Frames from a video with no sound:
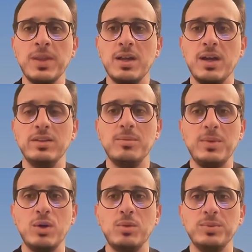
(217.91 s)
under my
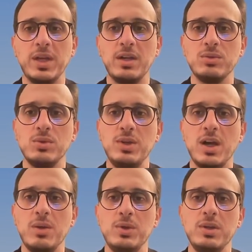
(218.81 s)
home directory, I
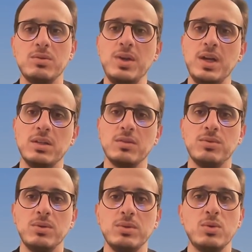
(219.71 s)
will create a
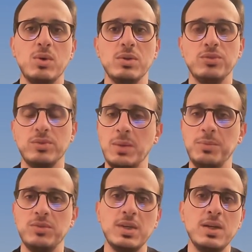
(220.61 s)
folder called scripts
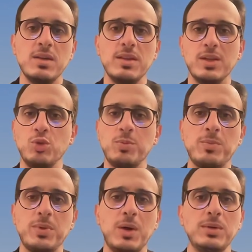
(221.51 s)
and
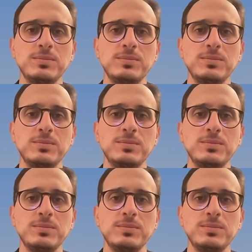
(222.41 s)
superpower,